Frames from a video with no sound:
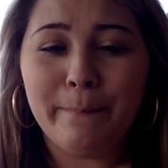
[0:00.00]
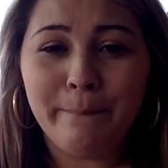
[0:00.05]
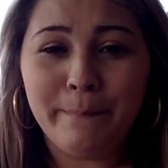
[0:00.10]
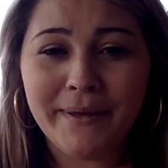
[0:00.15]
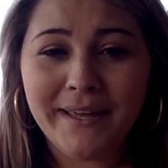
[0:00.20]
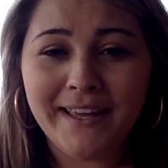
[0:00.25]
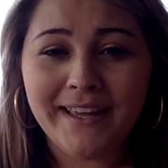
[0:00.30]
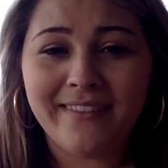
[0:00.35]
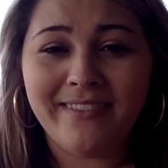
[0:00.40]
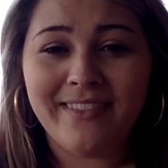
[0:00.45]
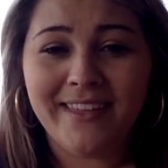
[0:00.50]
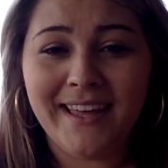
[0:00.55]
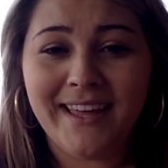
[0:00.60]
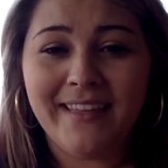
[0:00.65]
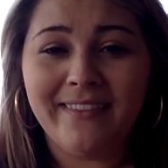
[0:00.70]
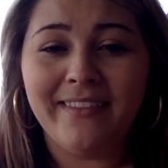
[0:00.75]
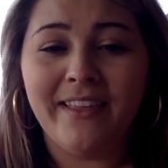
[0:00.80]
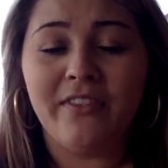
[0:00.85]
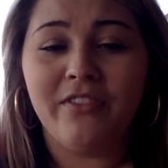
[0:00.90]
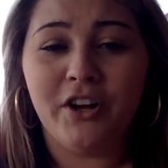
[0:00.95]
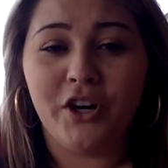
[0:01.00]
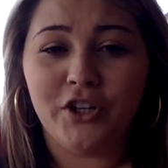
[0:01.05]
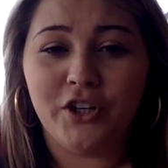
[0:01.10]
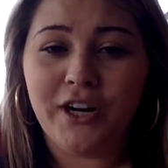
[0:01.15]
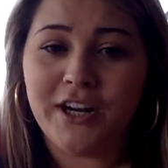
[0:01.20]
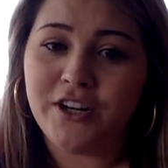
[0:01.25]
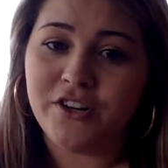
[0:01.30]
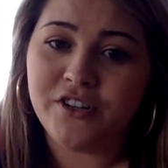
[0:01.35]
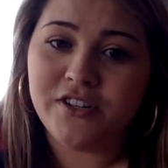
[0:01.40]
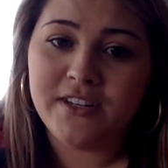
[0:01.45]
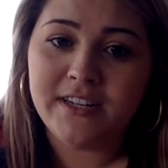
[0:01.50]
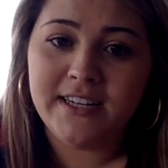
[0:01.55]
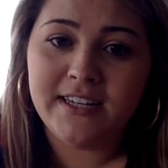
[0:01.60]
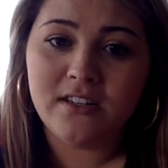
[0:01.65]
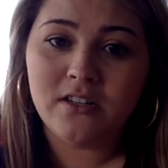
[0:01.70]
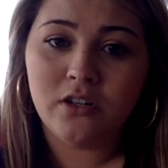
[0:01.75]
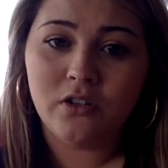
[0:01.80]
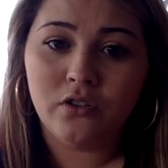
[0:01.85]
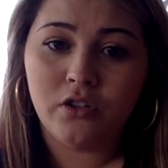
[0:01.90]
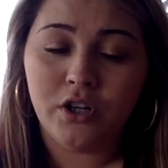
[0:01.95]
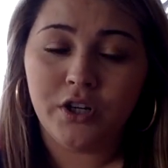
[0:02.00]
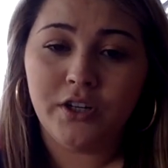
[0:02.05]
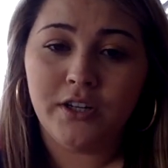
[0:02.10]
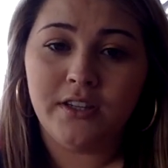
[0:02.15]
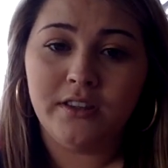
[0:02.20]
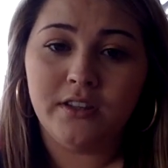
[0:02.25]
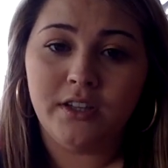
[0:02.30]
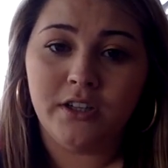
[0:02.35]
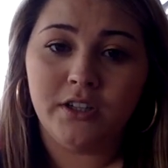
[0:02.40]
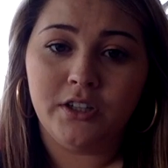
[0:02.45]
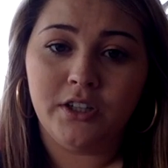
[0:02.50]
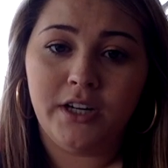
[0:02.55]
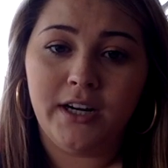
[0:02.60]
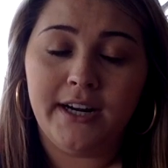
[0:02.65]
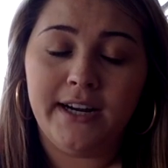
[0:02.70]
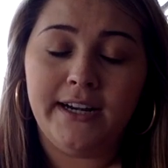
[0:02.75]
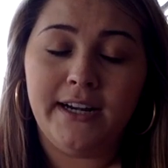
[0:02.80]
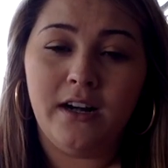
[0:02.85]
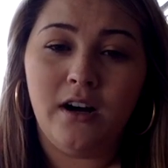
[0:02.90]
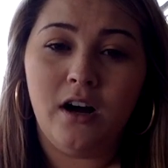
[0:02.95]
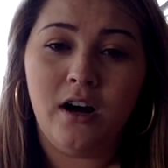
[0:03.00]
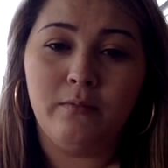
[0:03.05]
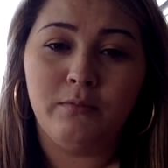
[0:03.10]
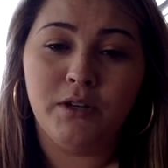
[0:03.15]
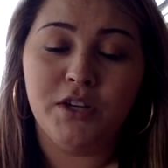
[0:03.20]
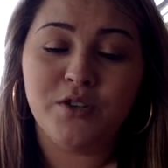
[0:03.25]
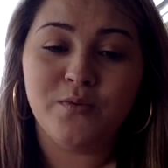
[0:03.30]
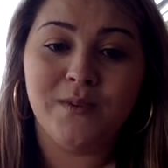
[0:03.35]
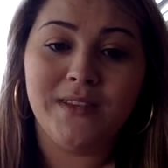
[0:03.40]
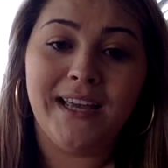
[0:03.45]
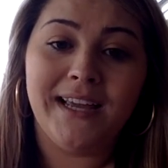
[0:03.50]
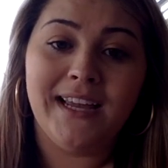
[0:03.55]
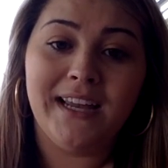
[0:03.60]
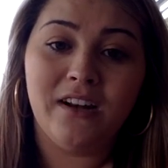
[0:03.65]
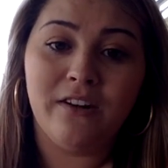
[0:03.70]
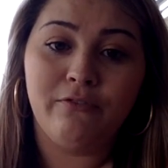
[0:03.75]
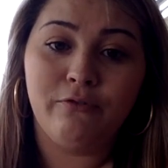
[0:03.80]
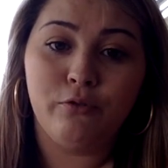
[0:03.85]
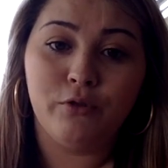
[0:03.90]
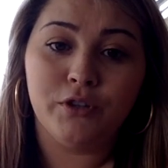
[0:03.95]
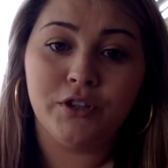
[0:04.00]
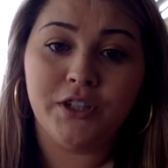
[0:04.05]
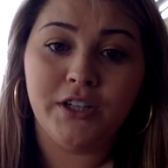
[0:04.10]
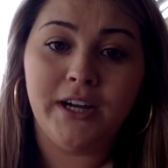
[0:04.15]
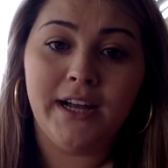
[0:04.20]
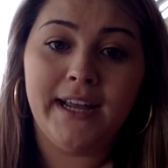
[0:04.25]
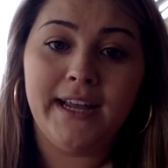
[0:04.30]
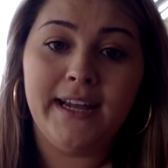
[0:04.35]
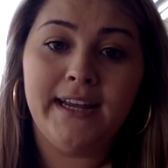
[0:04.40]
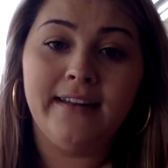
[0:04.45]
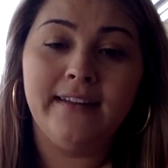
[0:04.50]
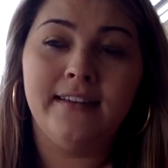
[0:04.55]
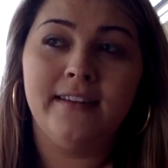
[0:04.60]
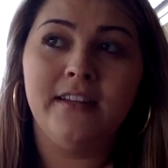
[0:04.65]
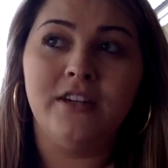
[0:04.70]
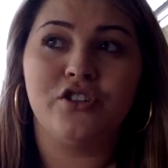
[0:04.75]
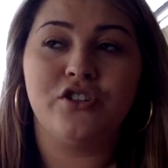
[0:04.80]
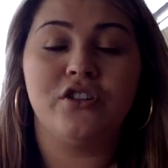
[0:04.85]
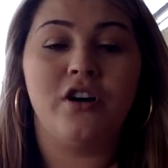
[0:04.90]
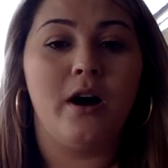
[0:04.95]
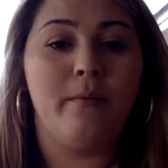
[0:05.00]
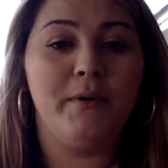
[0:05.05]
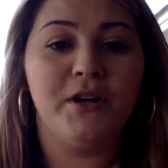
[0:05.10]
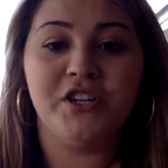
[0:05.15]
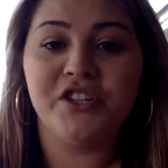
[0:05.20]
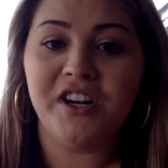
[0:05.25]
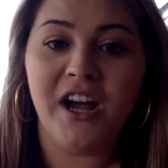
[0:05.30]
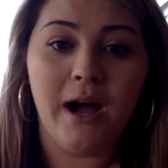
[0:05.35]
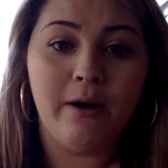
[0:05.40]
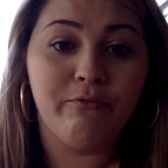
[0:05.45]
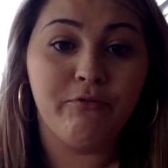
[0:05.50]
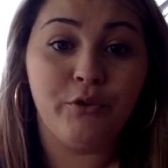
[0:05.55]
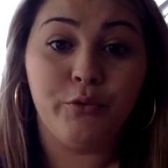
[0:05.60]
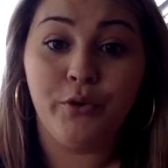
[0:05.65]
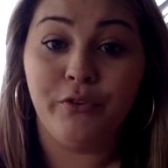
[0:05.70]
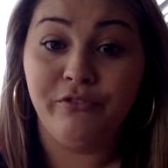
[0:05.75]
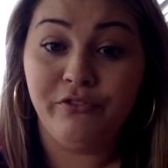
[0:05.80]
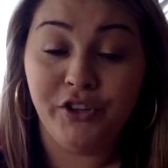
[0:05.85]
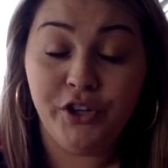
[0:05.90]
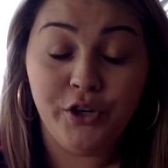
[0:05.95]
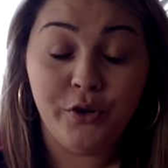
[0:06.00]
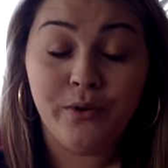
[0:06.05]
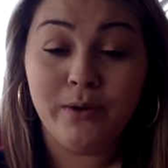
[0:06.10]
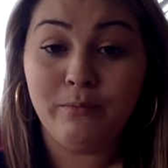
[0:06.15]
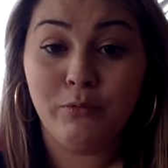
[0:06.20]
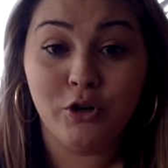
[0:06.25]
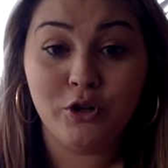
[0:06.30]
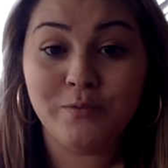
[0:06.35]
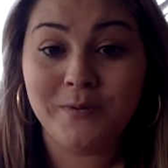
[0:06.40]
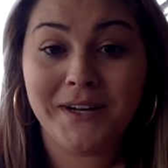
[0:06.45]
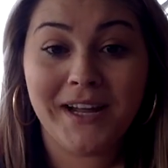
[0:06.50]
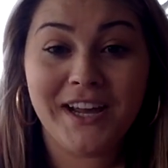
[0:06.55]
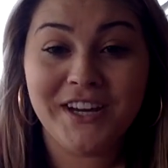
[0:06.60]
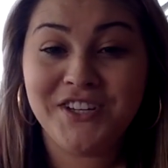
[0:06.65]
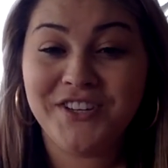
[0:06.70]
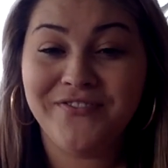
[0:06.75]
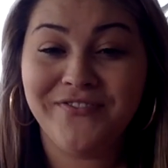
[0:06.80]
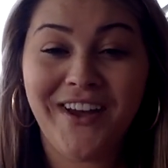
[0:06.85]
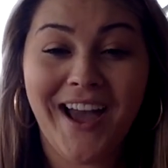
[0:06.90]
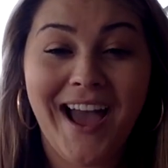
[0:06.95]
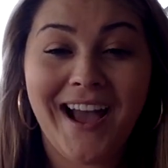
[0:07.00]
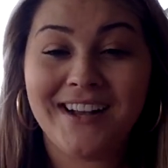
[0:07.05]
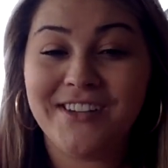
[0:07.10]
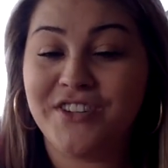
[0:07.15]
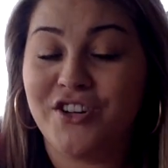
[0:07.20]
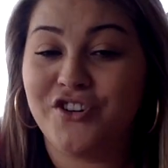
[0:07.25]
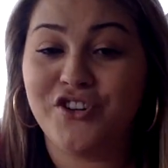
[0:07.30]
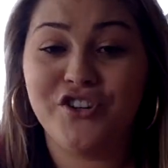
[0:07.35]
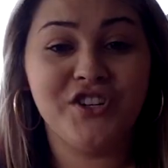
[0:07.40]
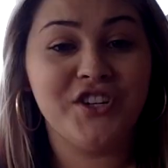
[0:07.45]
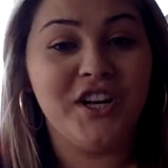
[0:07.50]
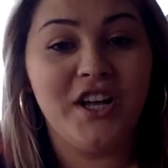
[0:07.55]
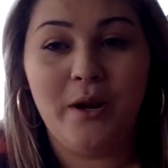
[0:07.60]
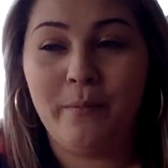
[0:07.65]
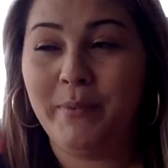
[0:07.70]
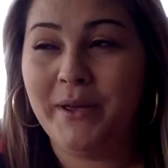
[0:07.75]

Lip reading: big thing that third graders need to learn in third grade, because when they get to fourth grade, there's not much time for review in multiplication facts. They're just going to